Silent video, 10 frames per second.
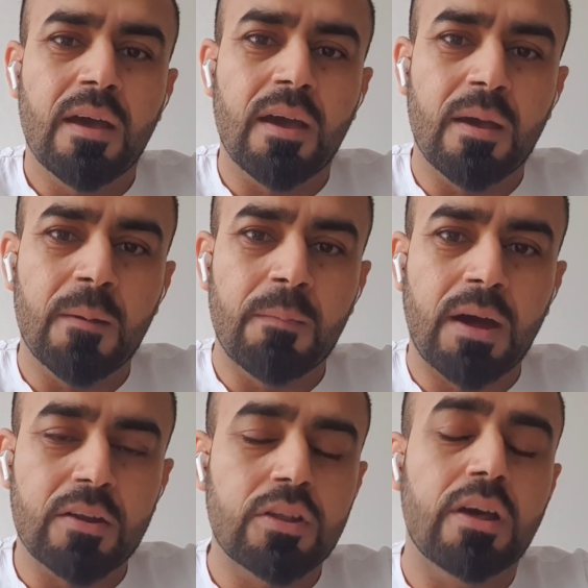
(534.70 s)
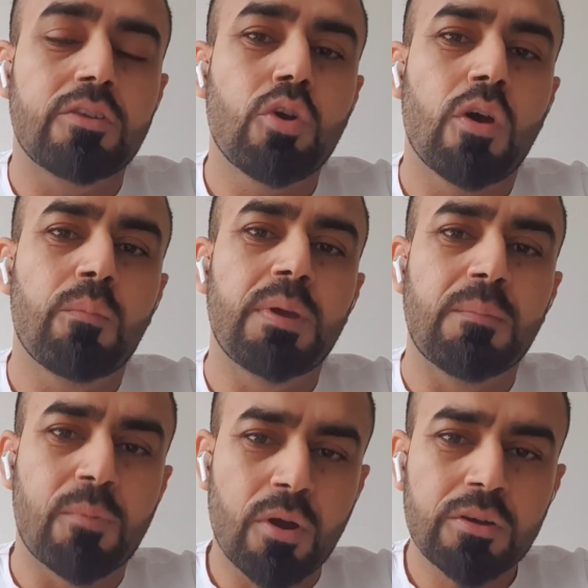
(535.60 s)
you have been
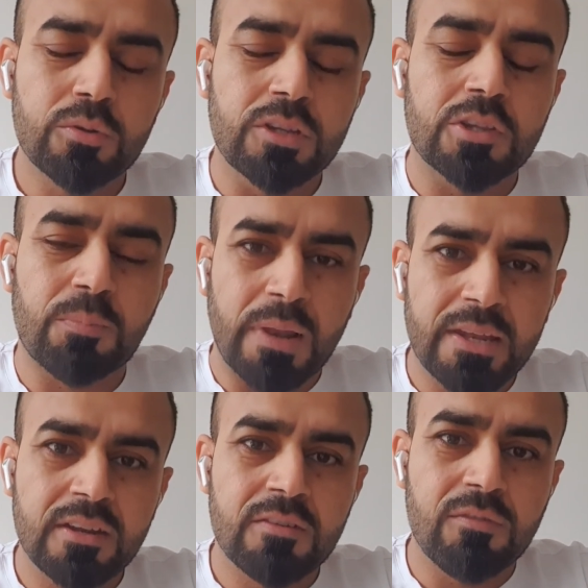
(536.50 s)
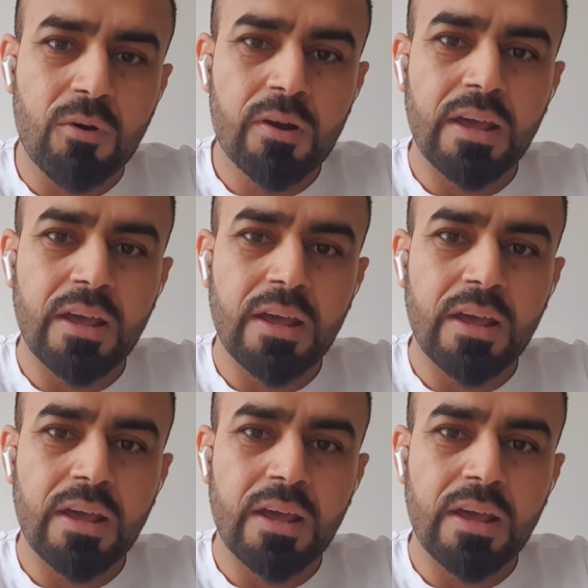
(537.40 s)
brought to this planet for,